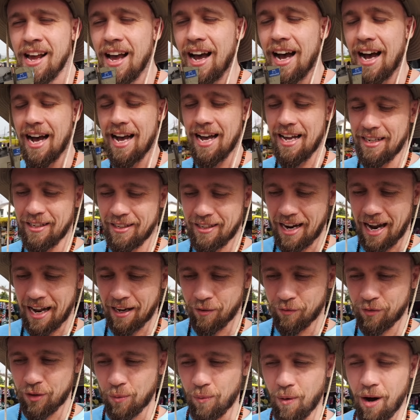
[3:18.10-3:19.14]
And I
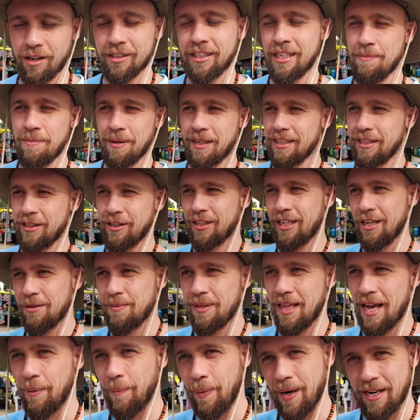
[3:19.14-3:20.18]
love to watch it because it just gives me
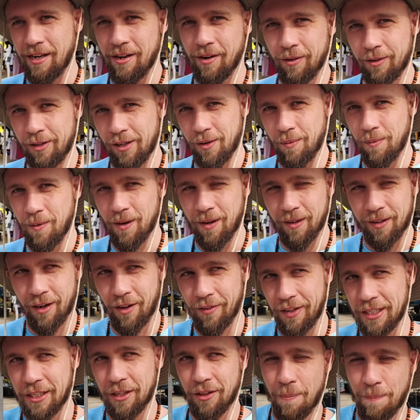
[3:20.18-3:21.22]
that window to the world, and all
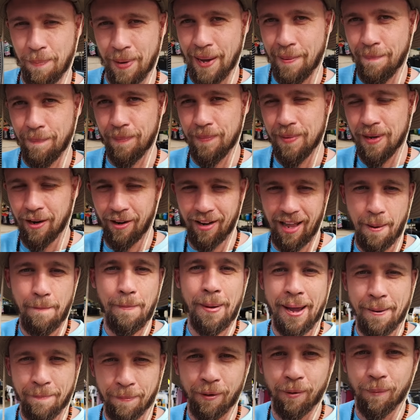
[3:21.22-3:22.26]
these other people, like
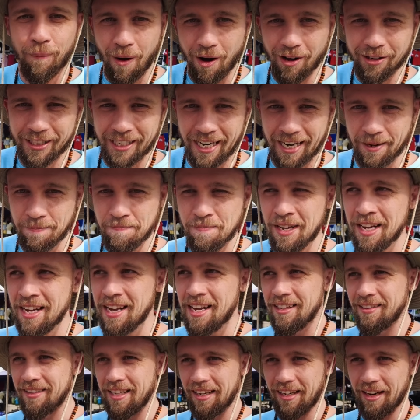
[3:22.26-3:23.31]
people watching.
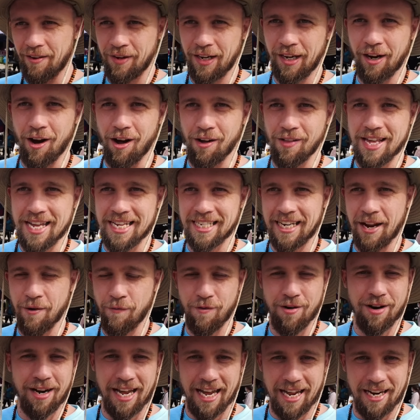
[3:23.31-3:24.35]
They're living all these
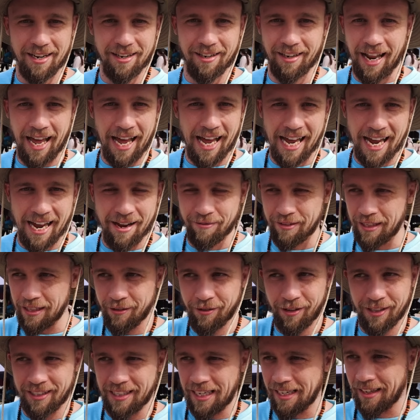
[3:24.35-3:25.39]
different lives,
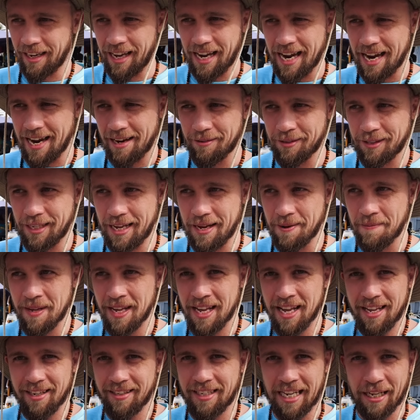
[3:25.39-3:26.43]
interesting lives. They're
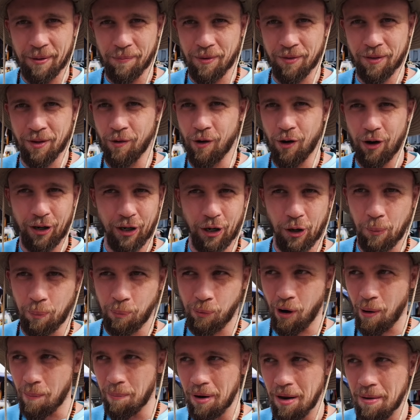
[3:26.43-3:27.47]
dealing with their own little
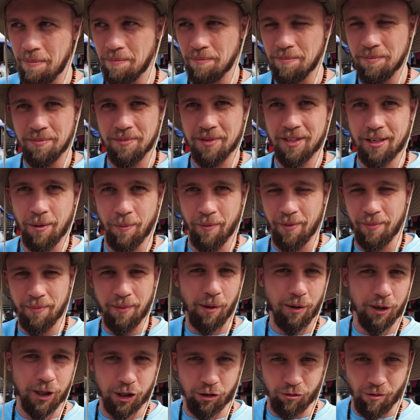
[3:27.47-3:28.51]
problems. Some of them
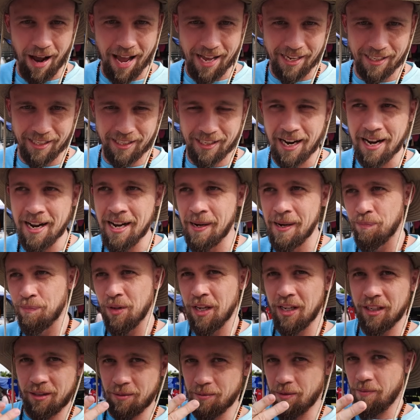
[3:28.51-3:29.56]
look stressed.
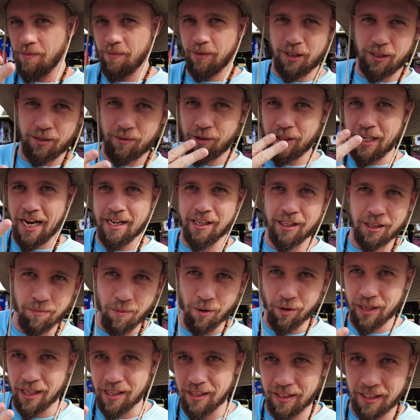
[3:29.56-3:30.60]
Some of them are
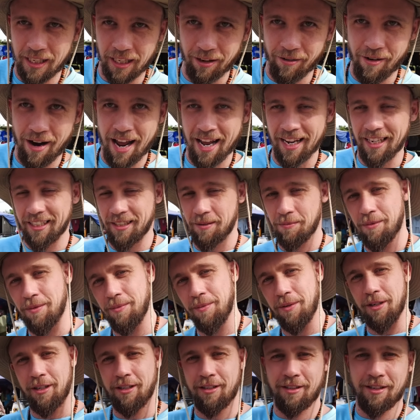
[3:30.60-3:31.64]
chain-smoking cigarettes. Some of them
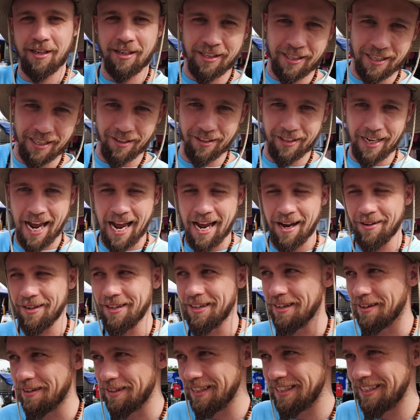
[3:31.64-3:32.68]
just chilled out,
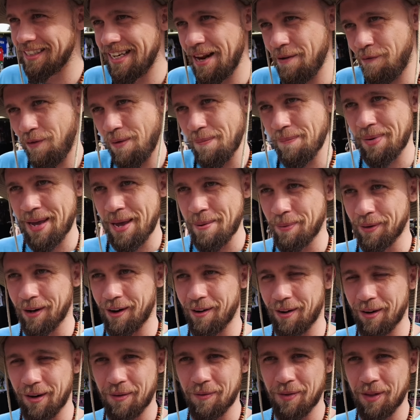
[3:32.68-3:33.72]
There's different people
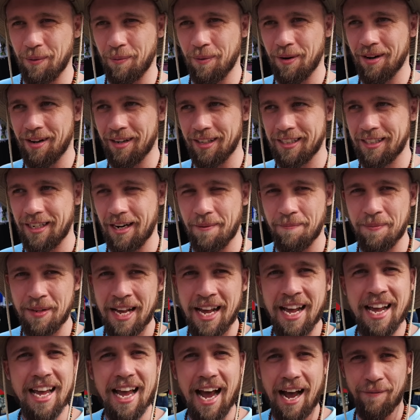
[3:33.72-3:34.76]
all over the world. So
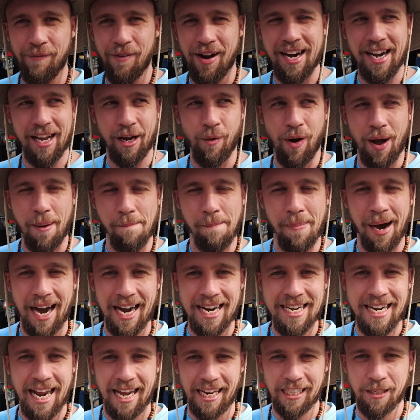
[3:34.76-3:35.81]
I find it quite
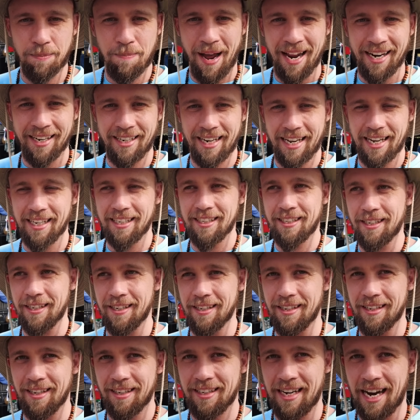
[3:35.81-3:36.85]
mind-expanding
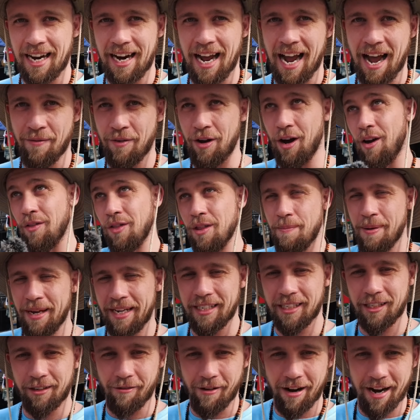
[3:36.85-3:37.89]
to kind of have it on the big
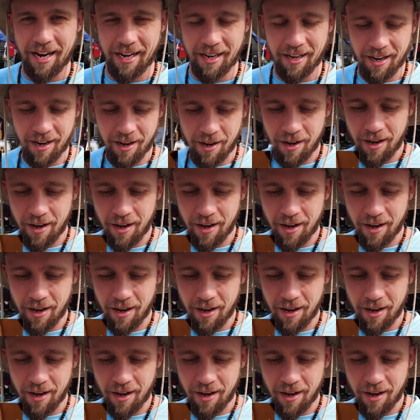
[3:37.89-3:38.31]
screen.